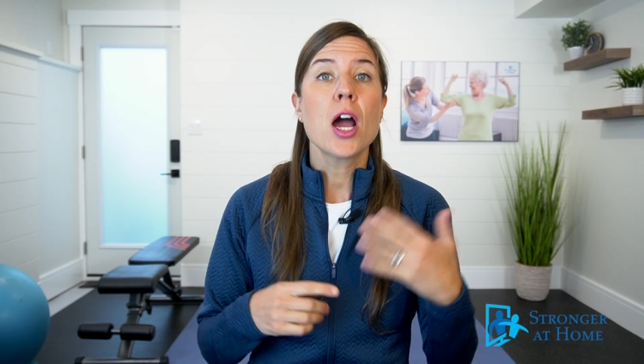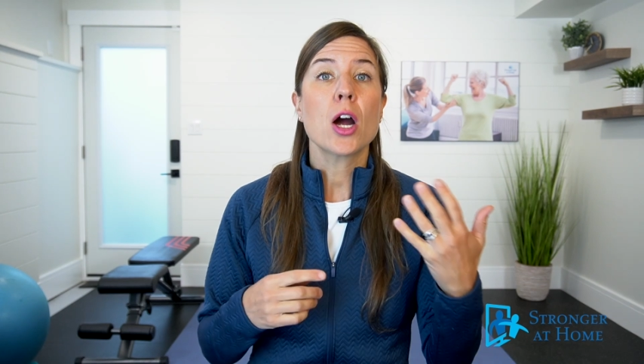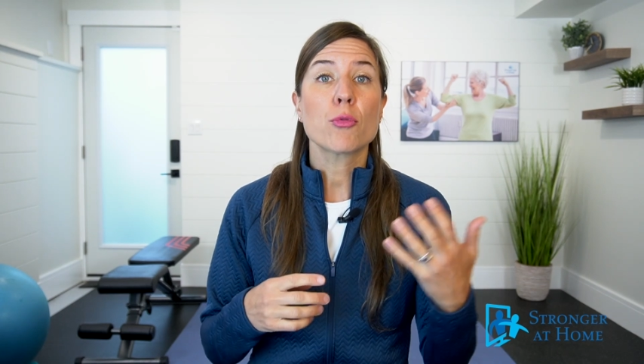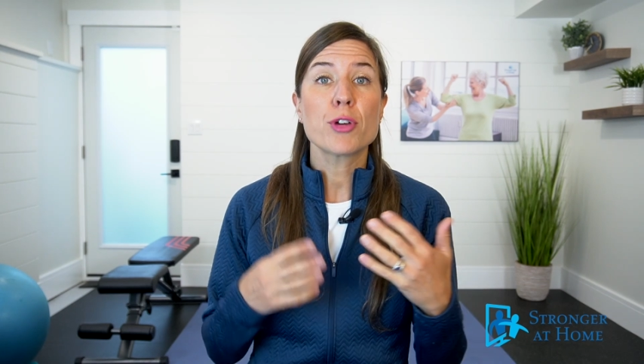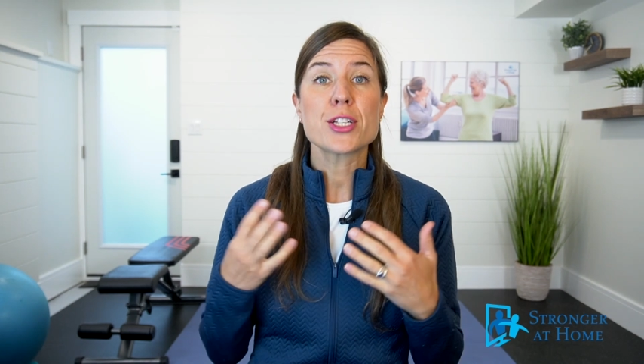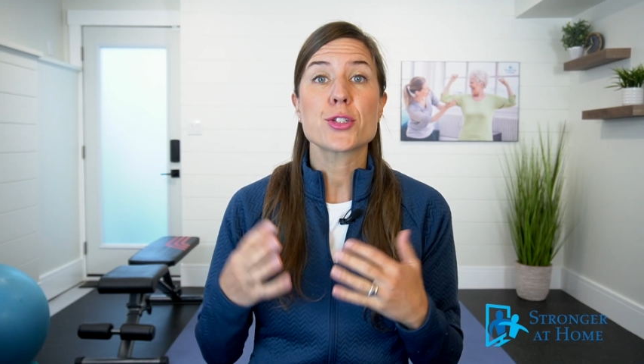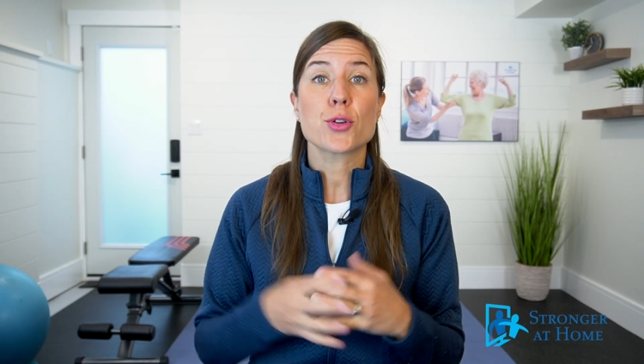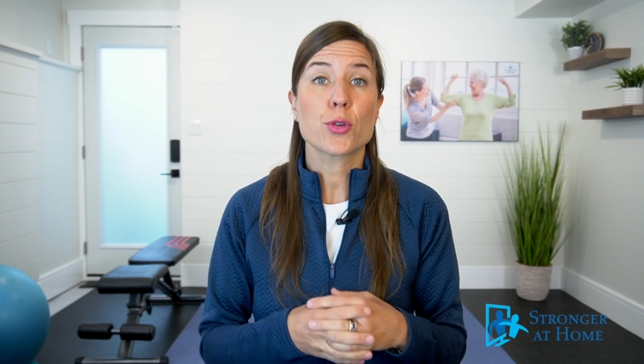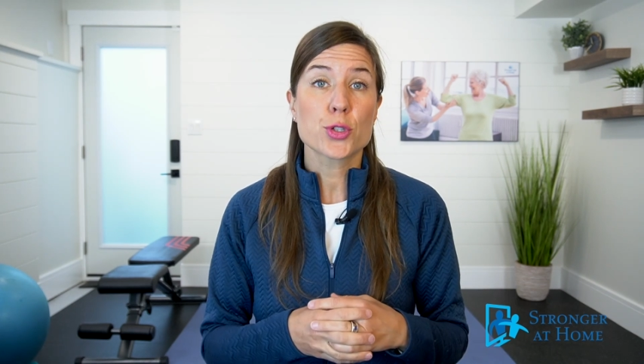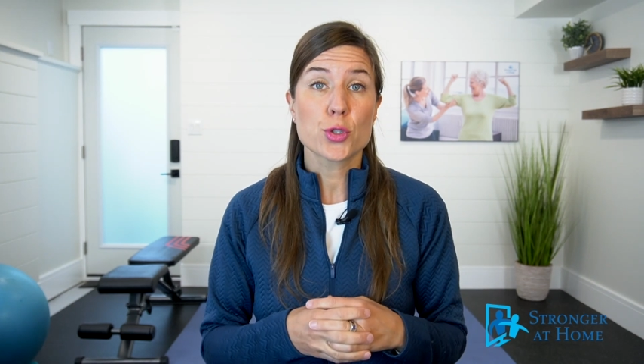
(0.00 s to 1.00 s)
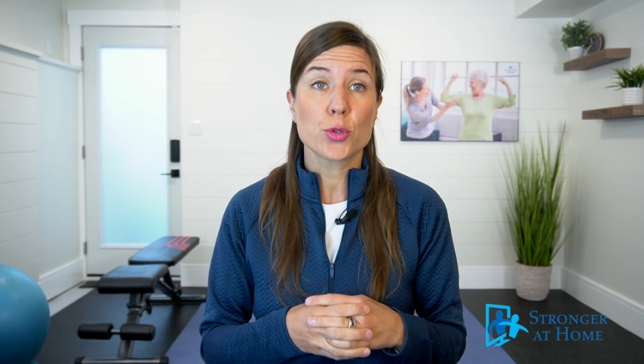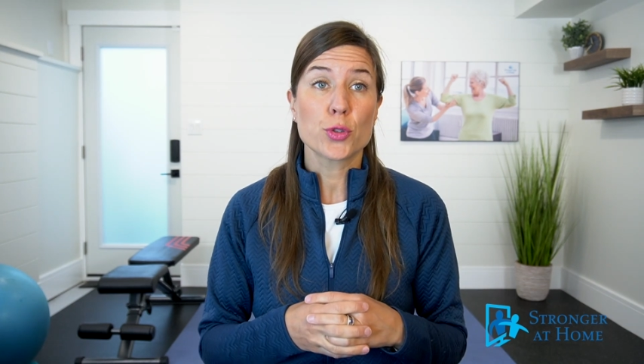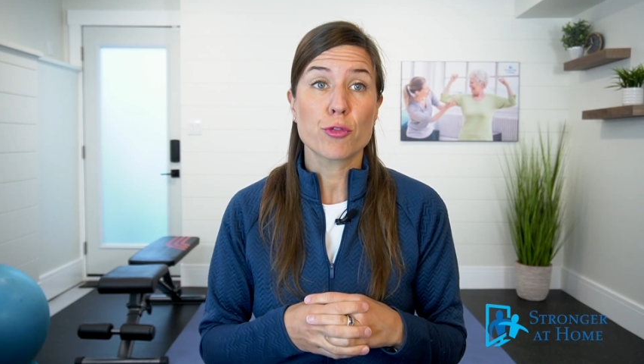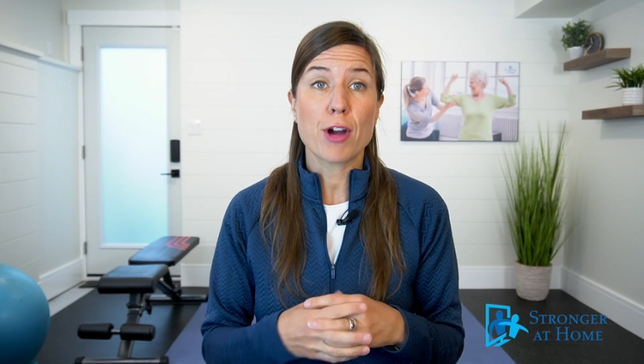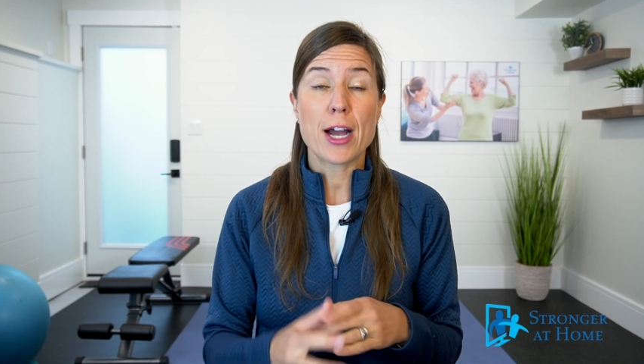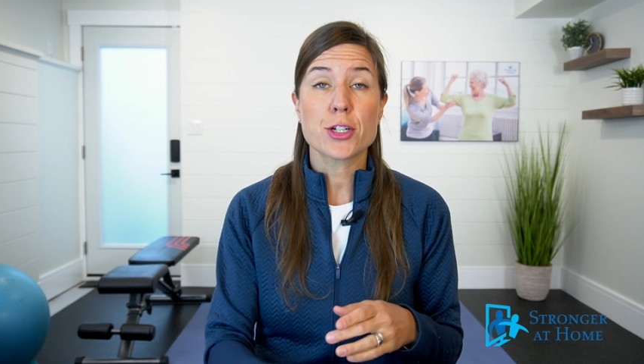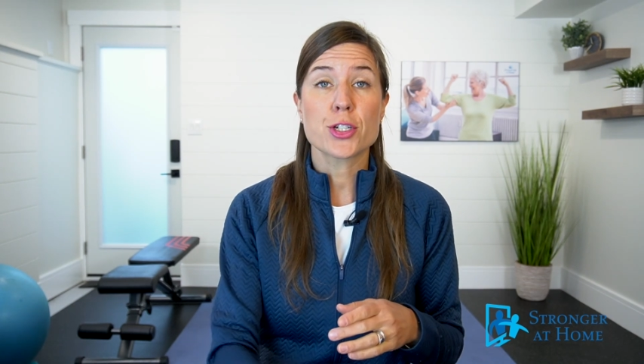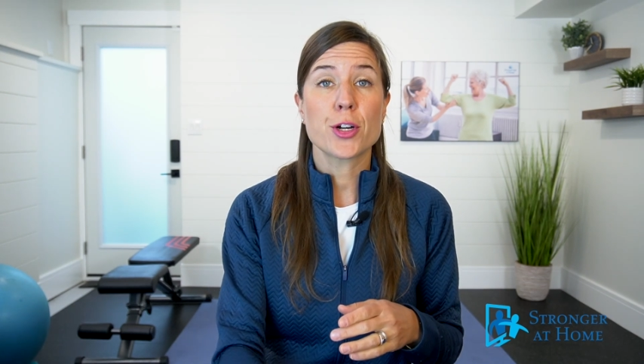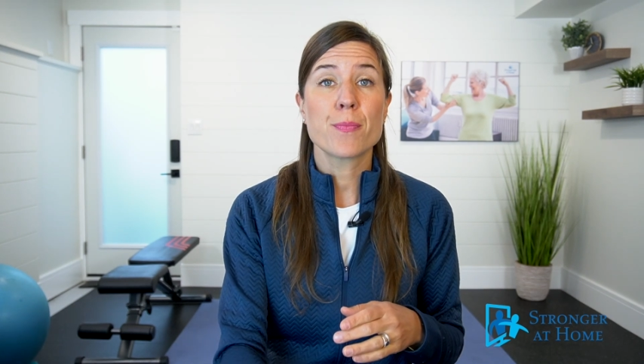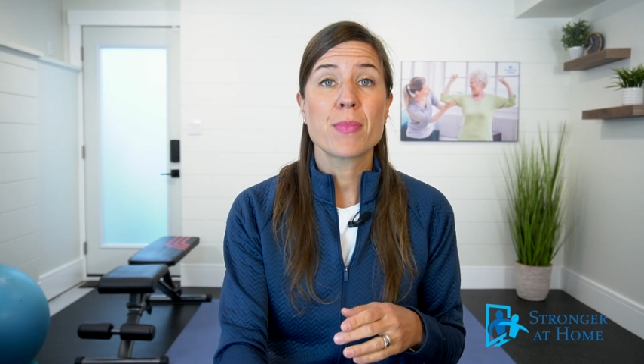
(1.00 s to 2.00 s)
a wrist or shoulder fracture.